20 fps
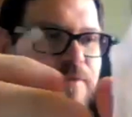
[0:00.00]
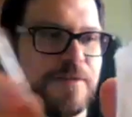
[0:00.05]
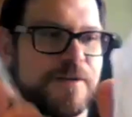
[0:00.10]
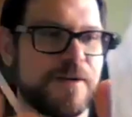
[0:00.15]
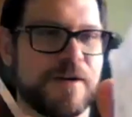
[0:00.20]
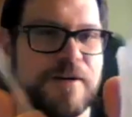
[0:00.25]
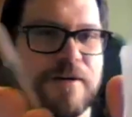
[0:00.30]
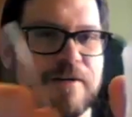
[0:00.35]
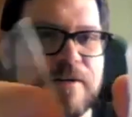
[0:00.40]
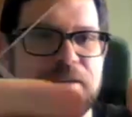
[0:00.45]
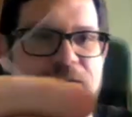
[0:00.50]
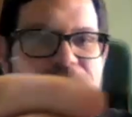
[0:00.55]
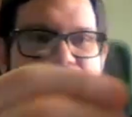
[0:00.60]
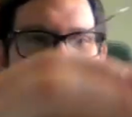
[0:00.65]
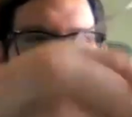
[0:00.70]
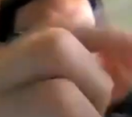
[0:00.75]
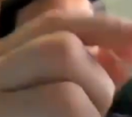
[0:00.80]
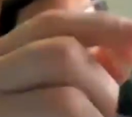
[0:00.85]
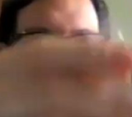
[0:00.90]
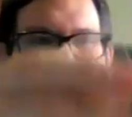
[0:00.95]
are
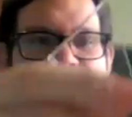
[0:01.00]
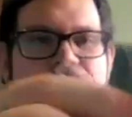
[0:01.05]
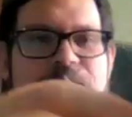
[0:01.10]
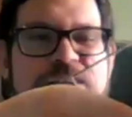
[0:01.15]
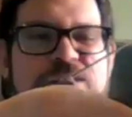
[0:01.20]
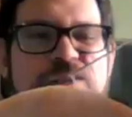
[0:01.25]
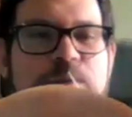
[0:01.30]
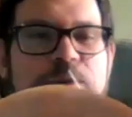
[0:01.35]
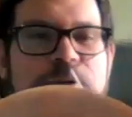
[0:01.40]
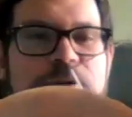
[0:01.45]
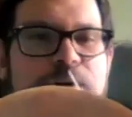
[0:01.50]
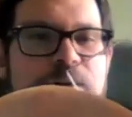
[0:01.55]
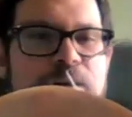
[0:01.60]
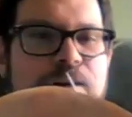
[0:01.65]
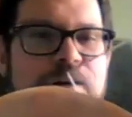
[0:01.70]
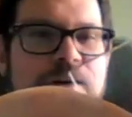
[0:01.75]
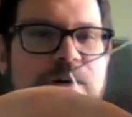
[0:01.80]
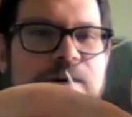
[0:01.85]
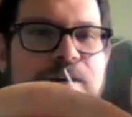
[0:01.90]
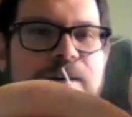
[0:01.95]
detachable,
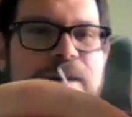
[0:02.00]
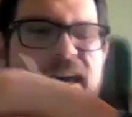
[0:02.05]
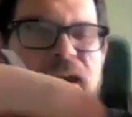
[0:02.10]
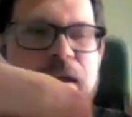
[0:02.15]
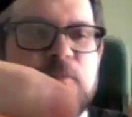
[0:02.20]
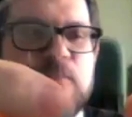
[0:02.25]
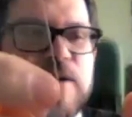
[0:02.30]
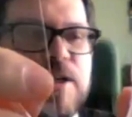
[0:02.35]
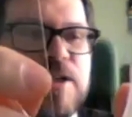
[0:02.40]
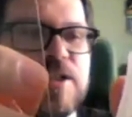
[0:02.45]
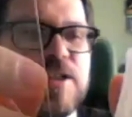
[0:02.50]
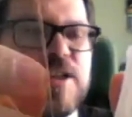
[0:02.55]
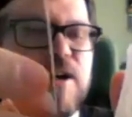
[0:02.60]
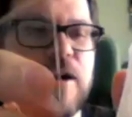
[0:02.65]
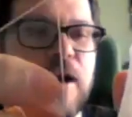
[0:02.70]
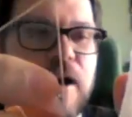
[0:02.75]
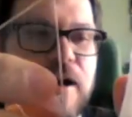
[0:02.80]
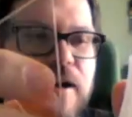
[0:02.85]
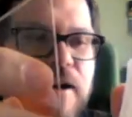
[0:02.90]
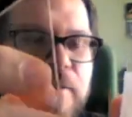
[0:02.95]
and we just
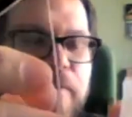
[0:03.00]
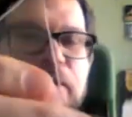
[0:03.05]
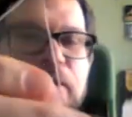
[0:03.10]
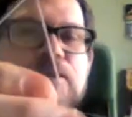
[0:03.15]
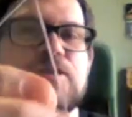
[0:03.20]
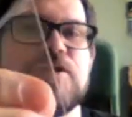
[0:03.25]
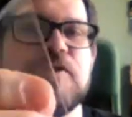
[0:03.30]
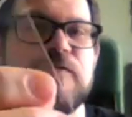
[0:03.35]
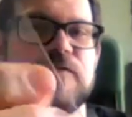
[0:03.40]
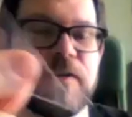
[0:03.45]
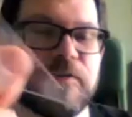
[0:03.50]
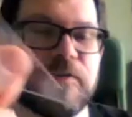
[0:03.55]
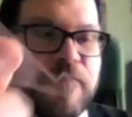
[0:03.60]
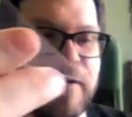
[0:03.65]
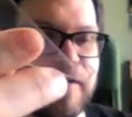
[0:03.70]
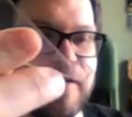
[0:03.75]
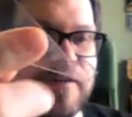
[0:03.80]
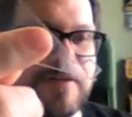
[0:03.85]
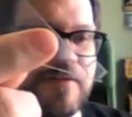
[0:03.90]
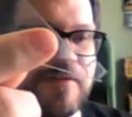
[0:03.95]
cut a bunch of different